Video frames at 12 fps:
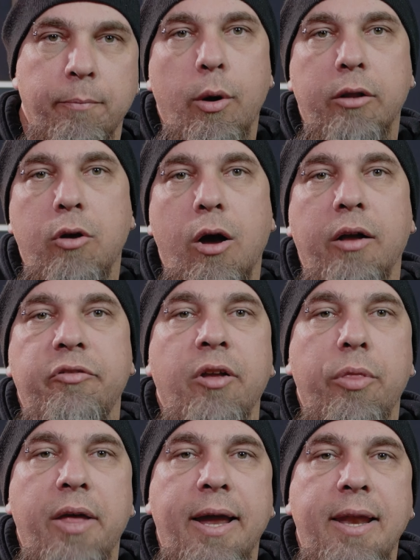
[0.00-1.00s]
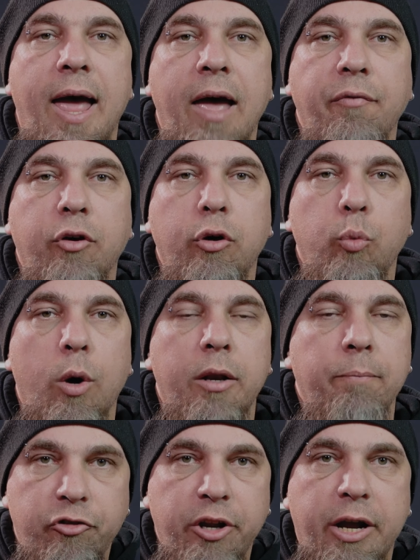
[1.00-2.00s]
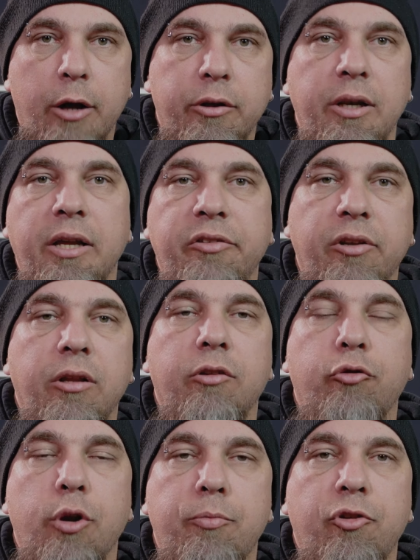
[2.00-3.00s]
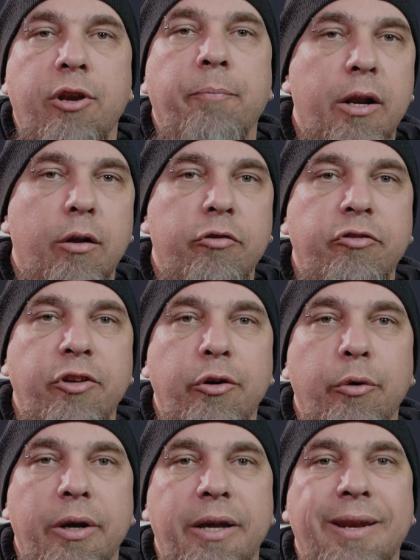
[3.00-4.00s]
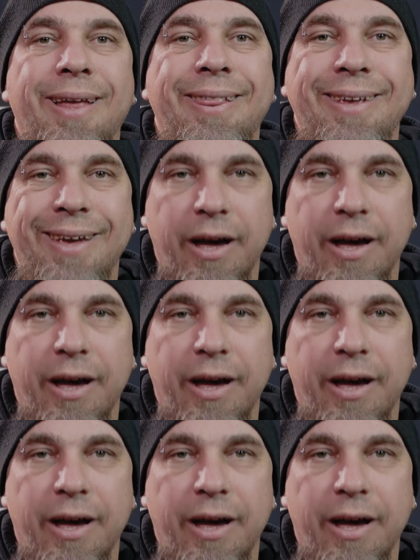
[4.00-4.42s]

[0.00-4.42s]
All right, guys, with that, have a good one. Check out the links in the description and I'll see you in the